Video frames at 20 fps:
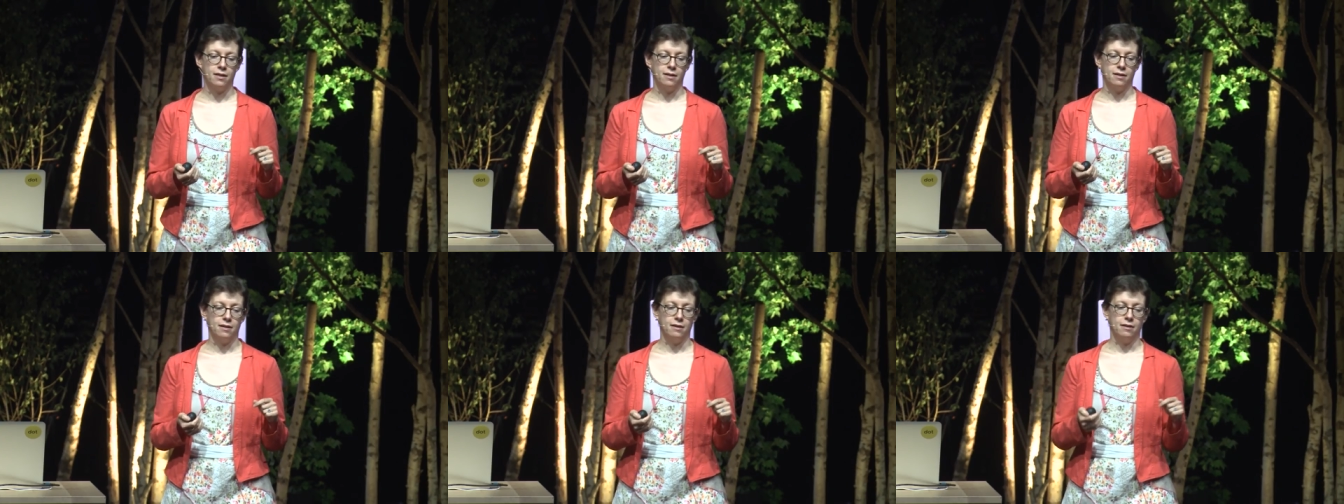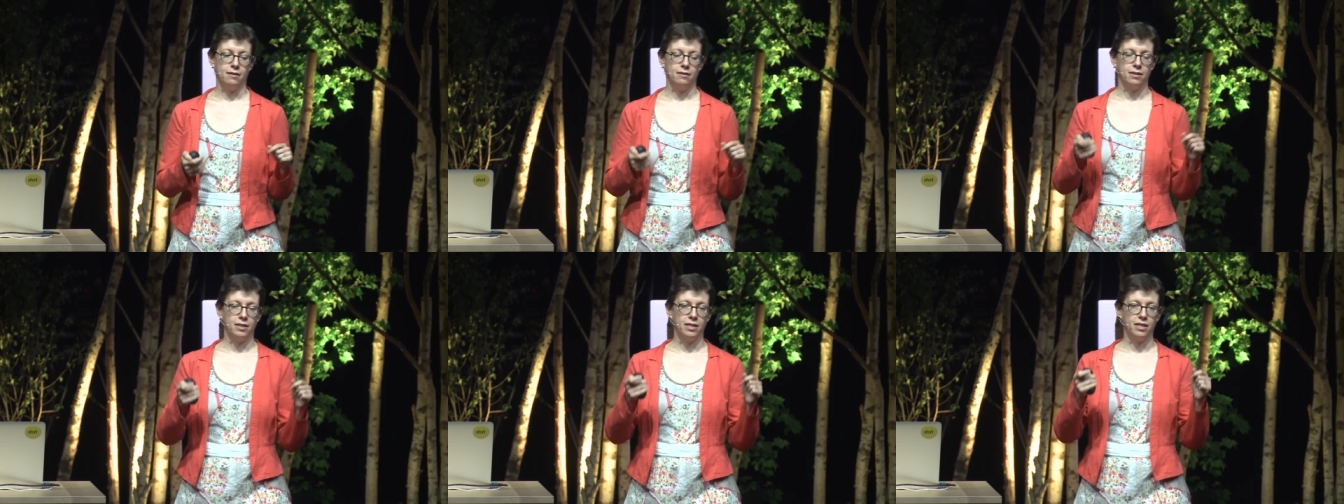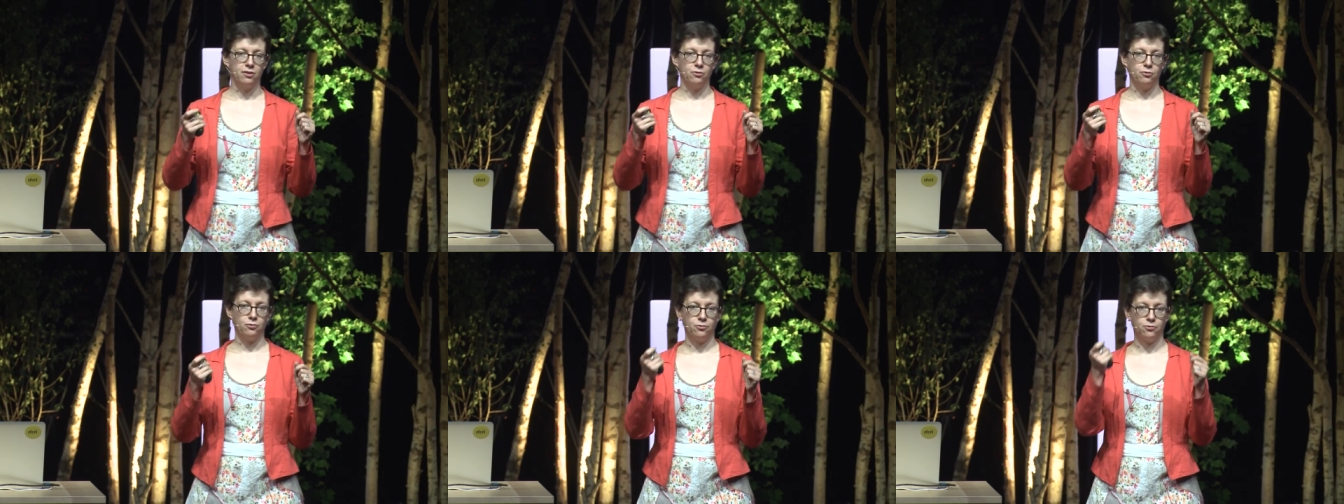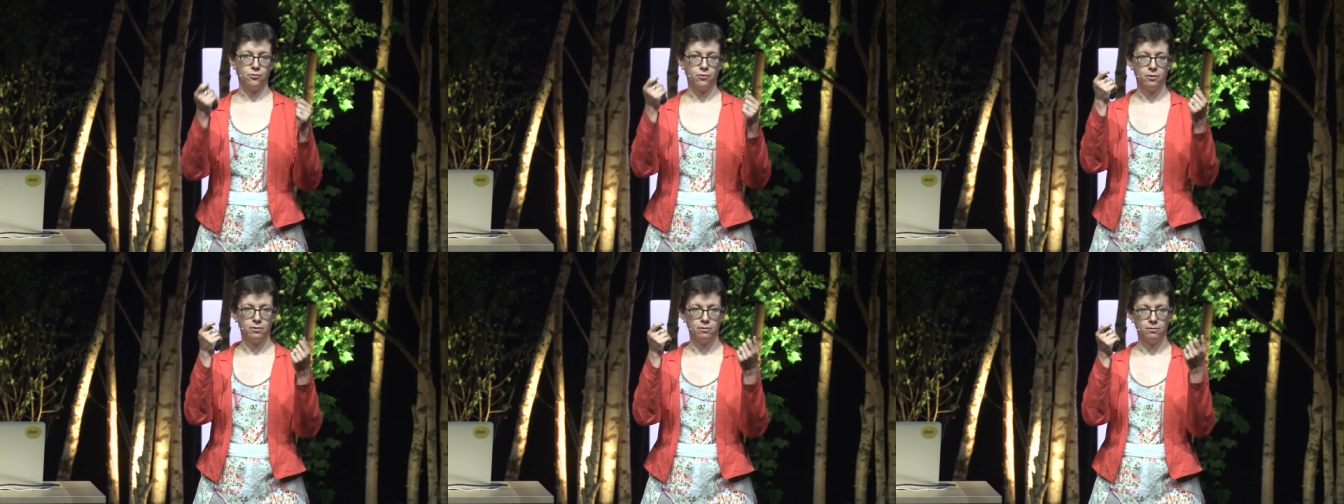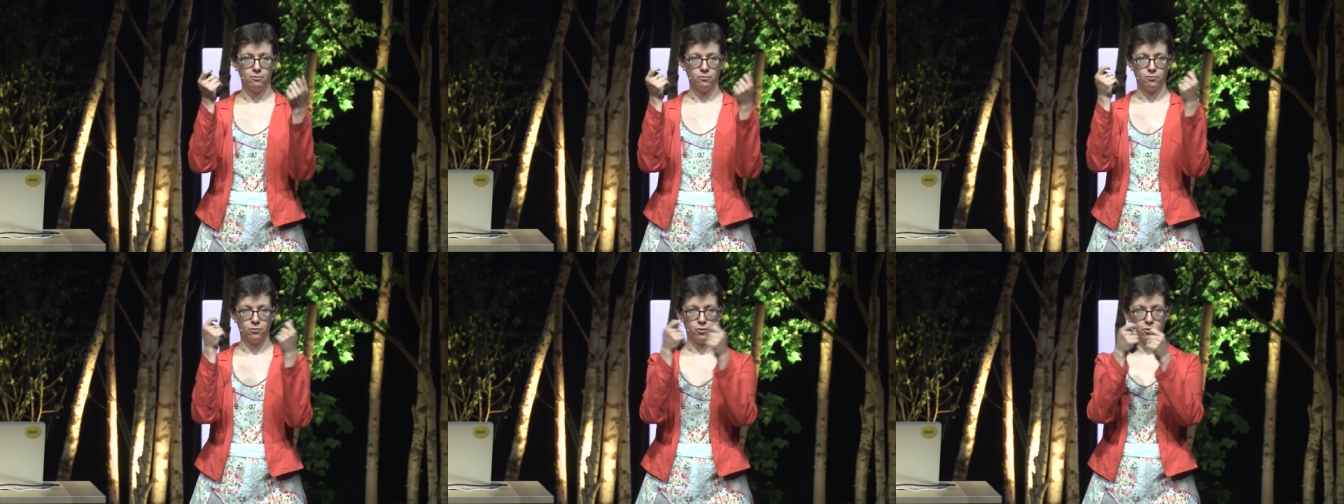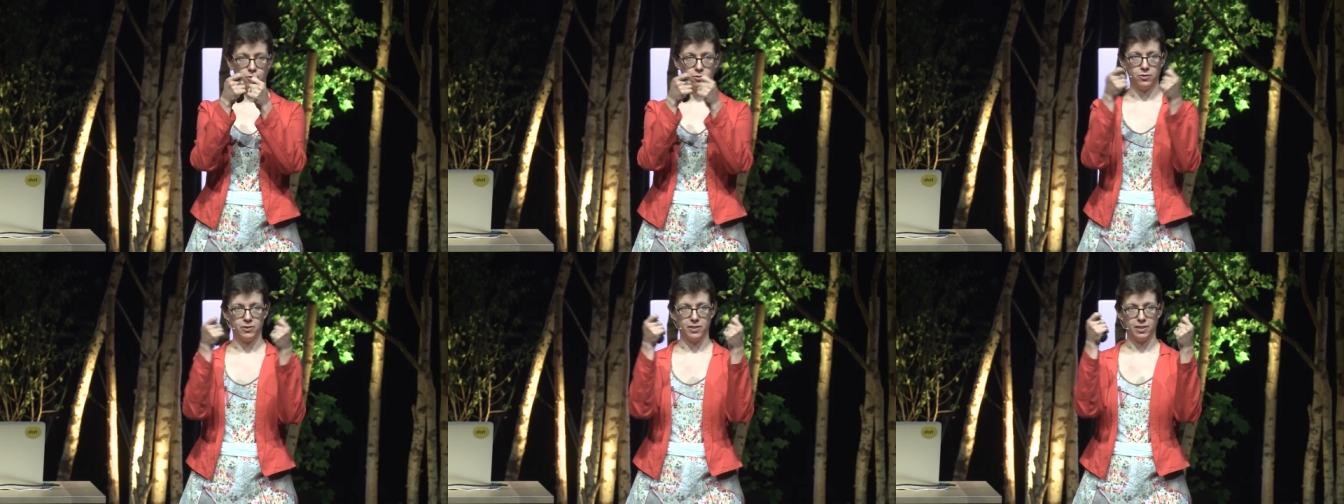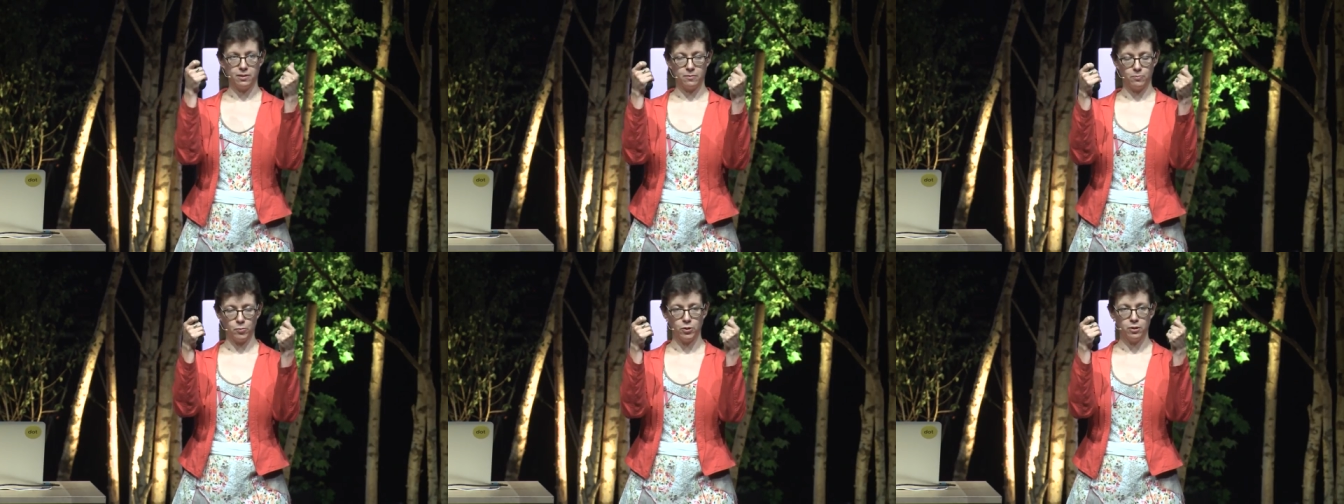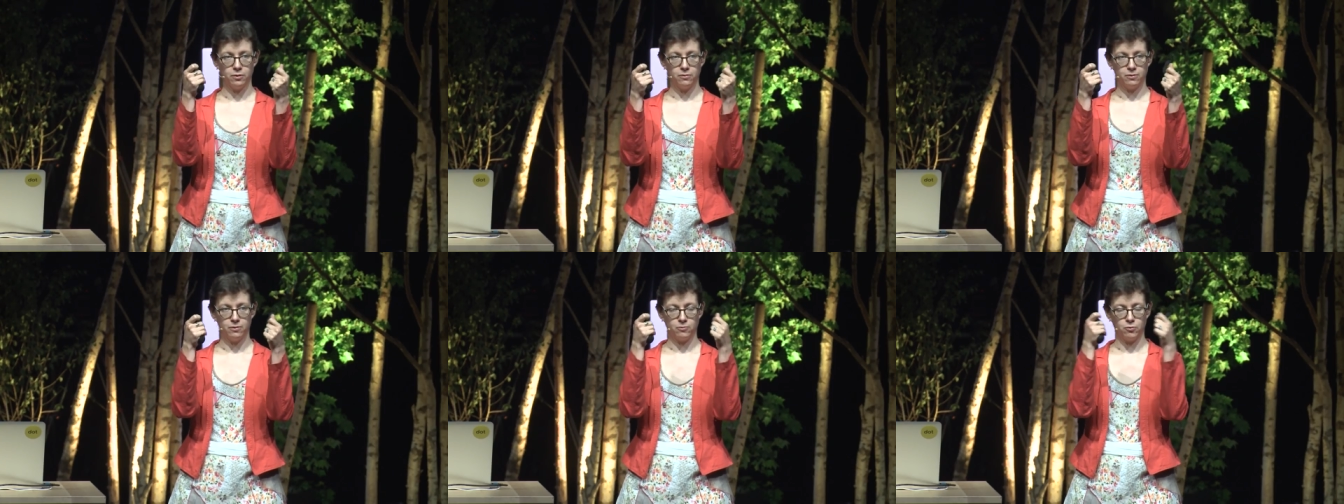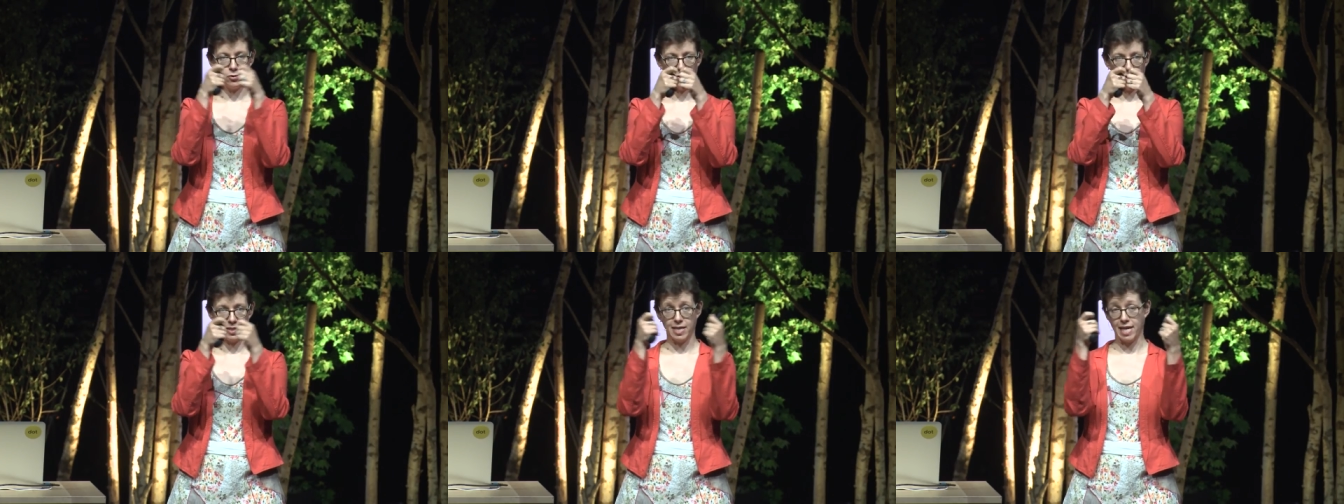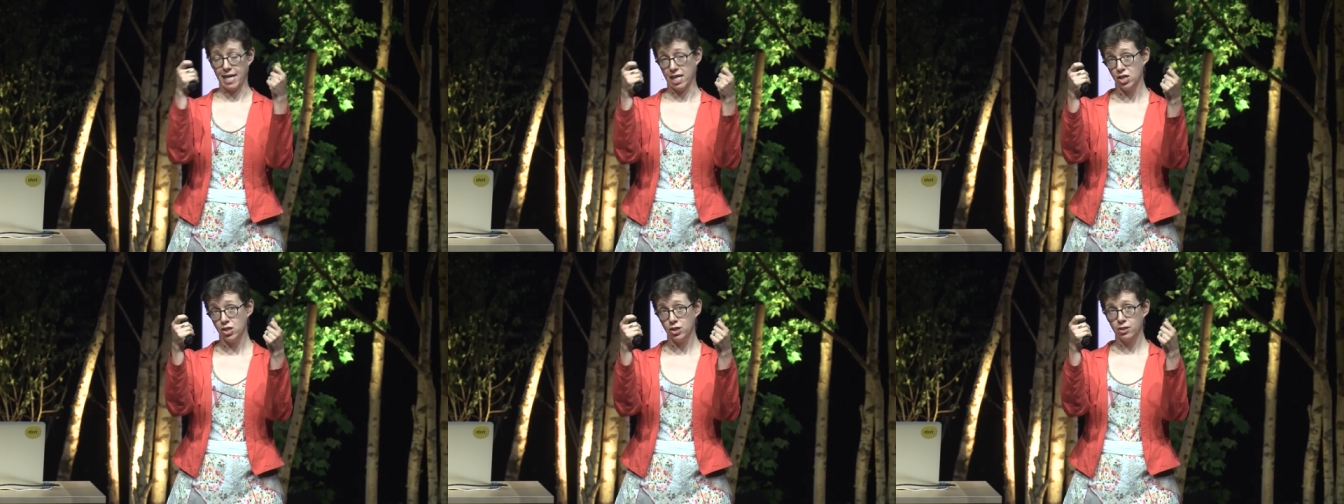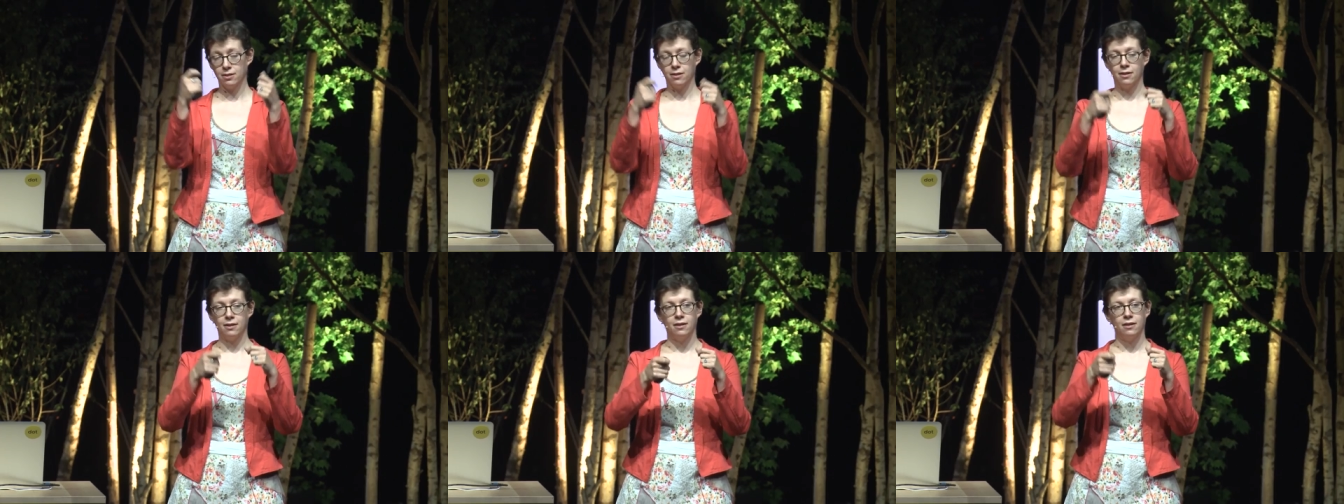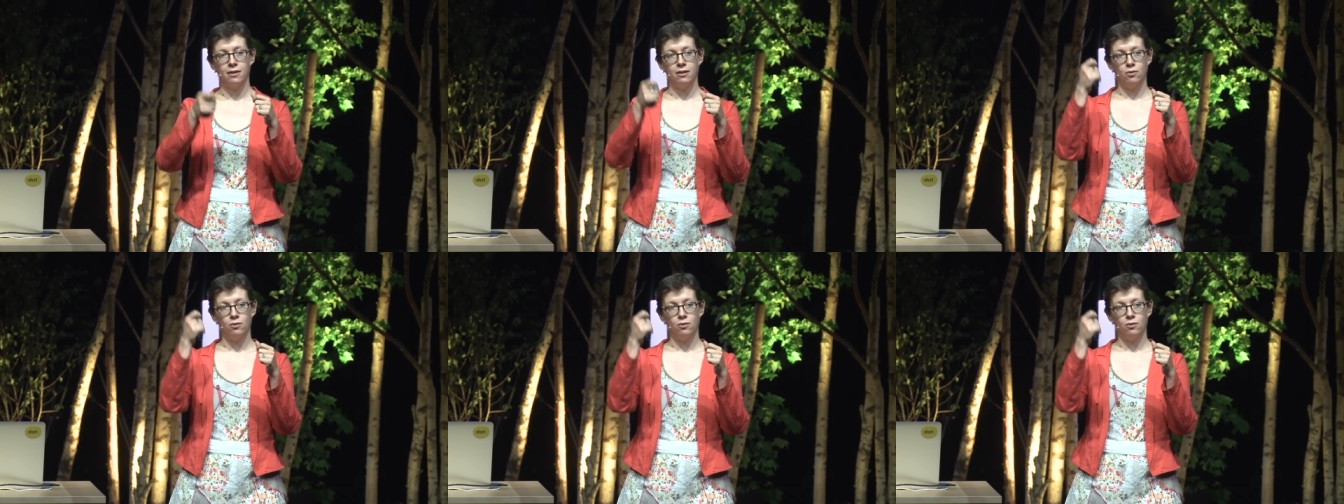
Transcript: uh, if for this, for this edge,